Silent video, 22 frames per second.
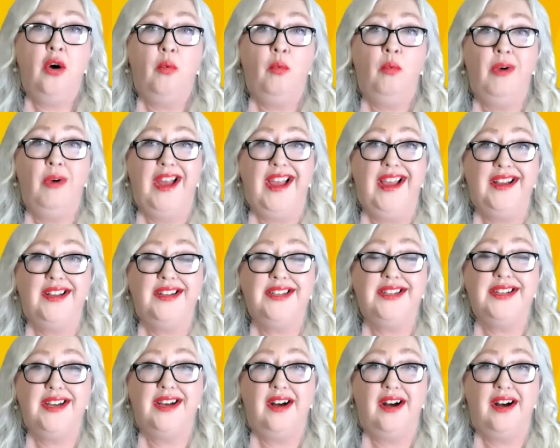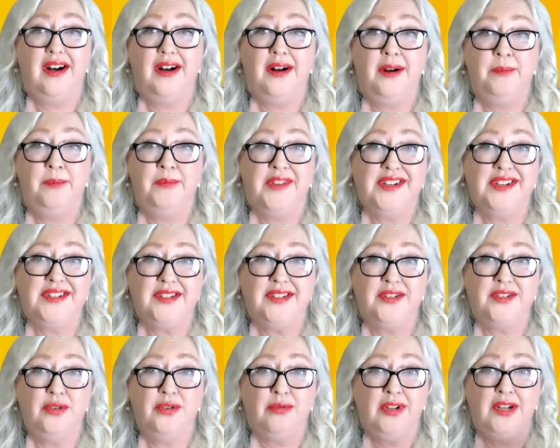when there's
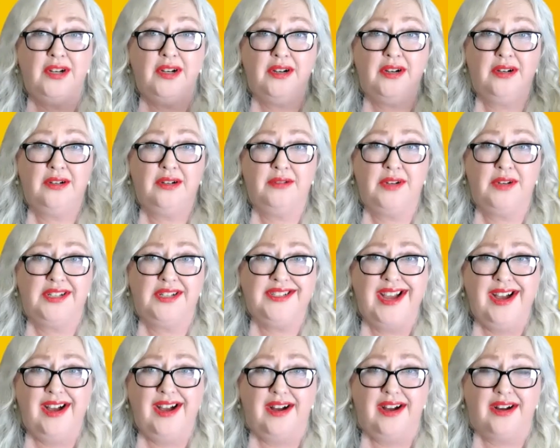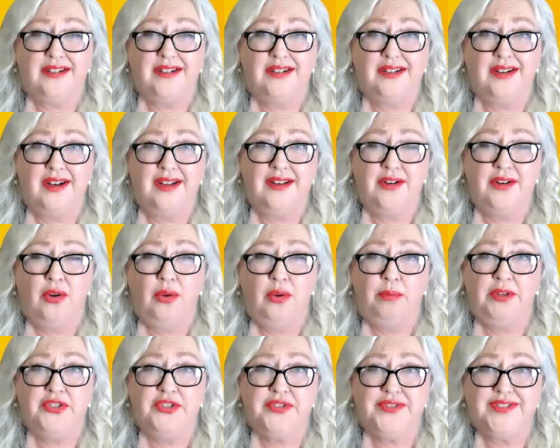a nuclear attack and a
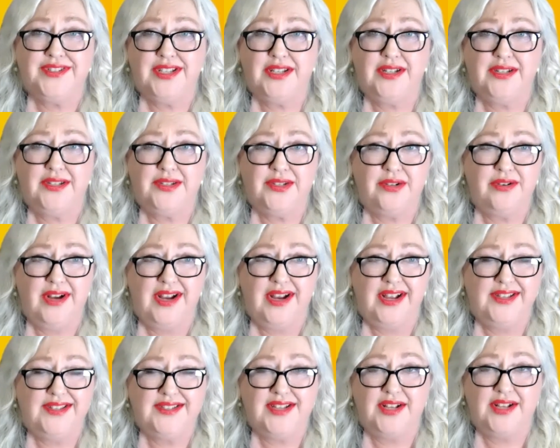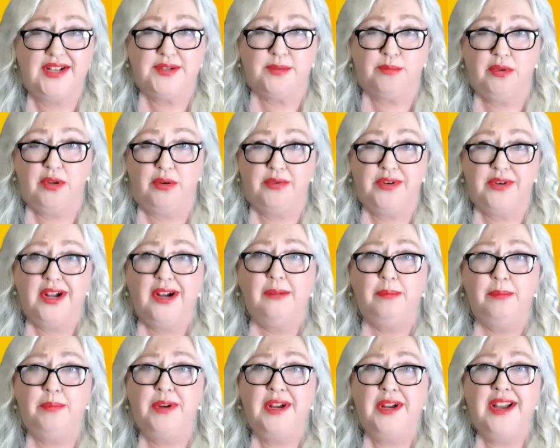whole bunch of cities in the United States are blown
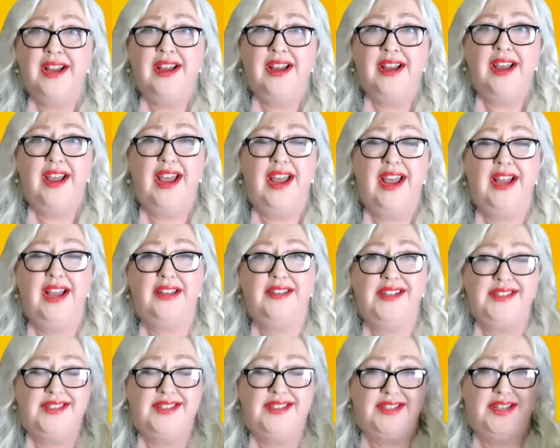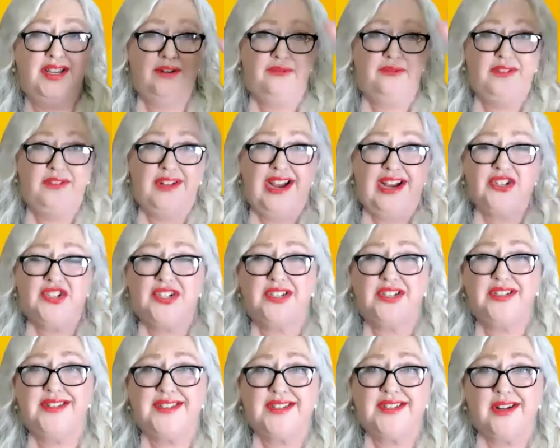up, and they see a flash
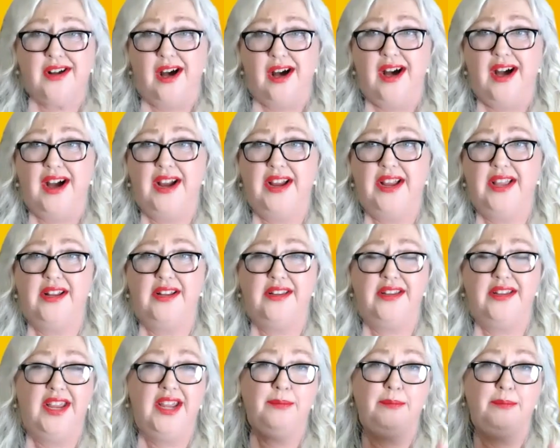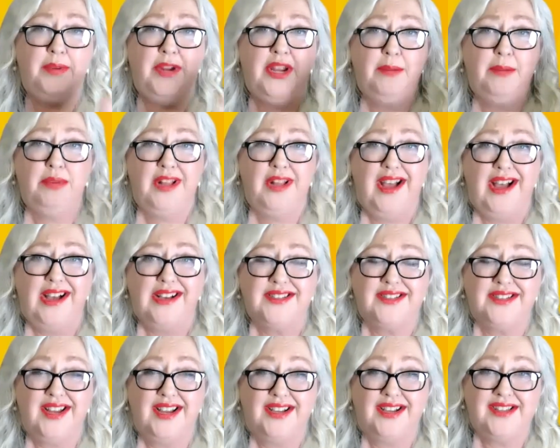in the sky and an EMP
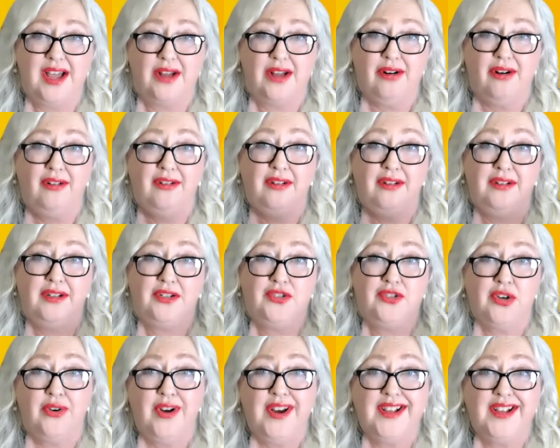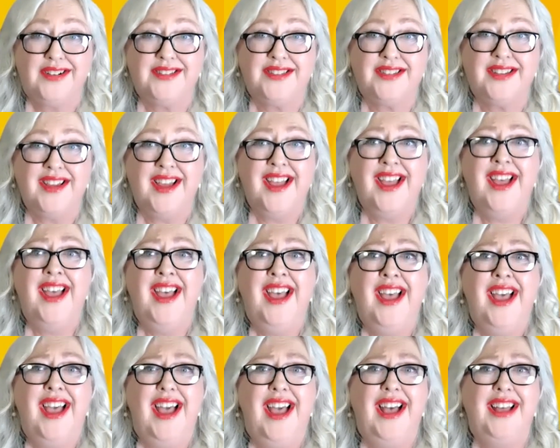blast takes out all electronics,
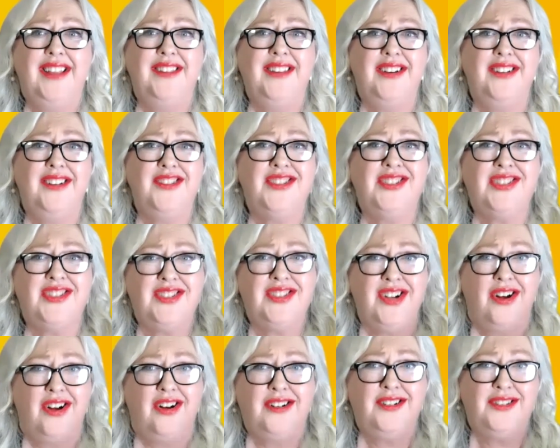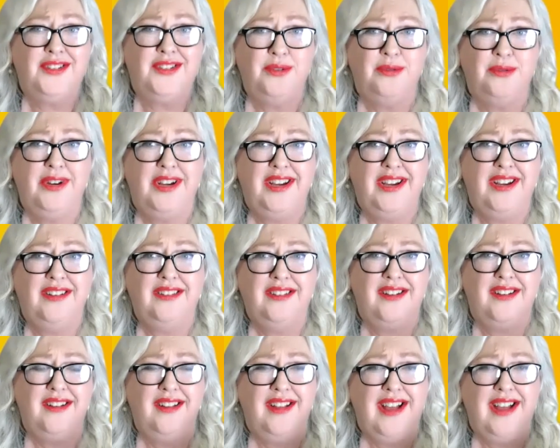and they're stuck doing
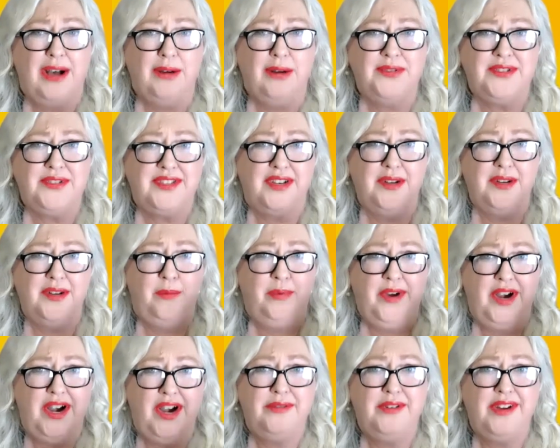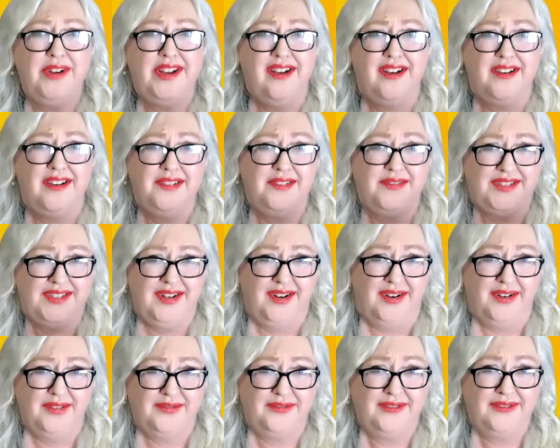Little House on the Prairie kind of
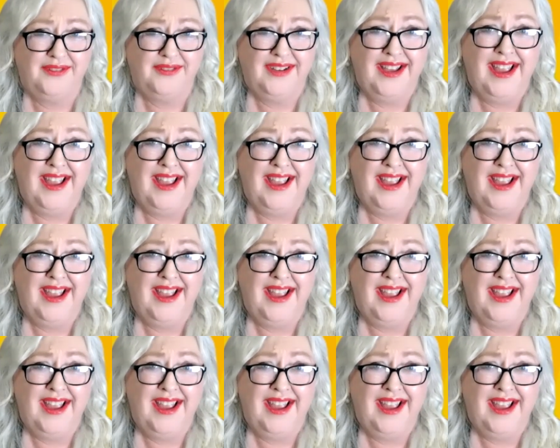stuff.